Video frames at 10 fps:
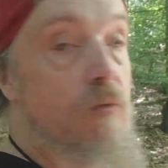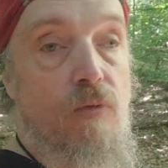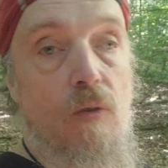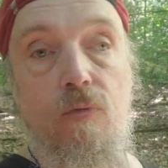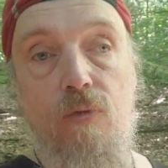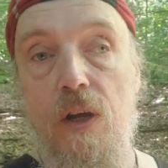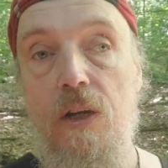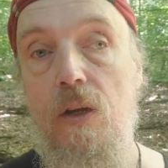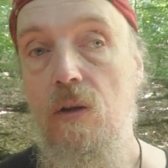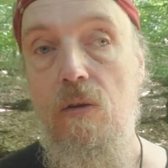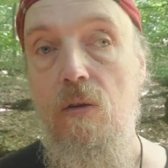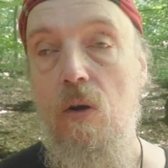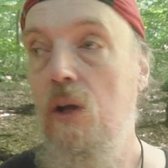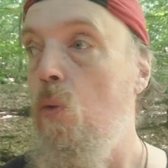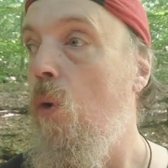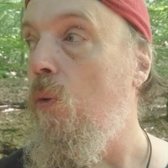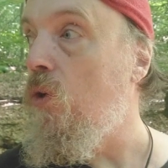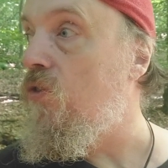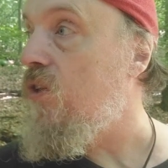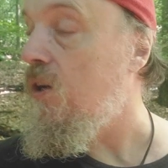If anyone
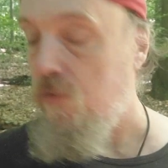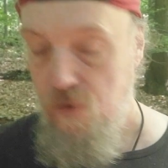would start a